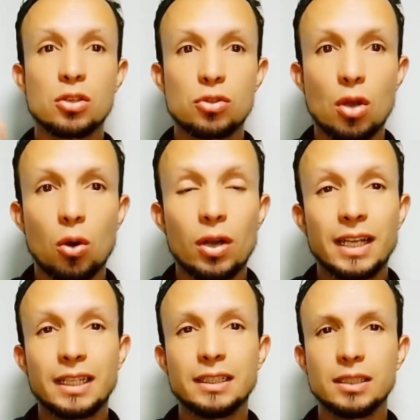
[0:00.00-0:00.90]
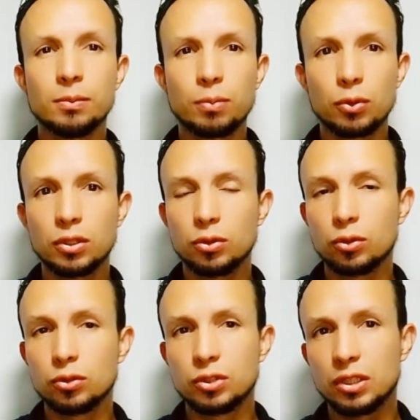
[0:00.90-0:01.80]
So it's important
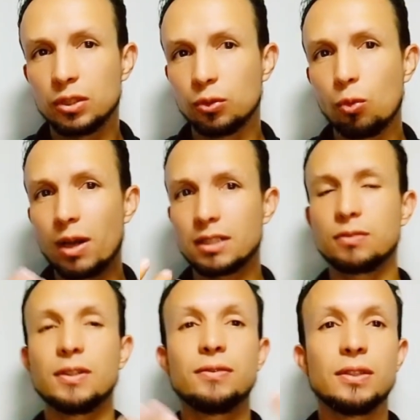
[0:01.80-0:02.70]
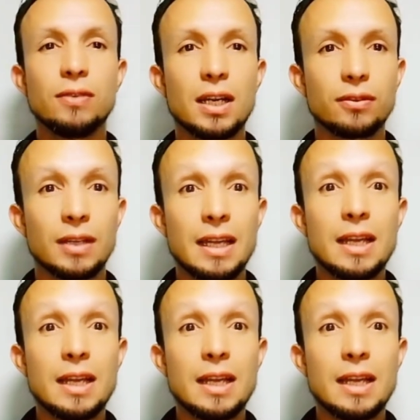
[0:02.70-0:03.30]
to consider what's 55.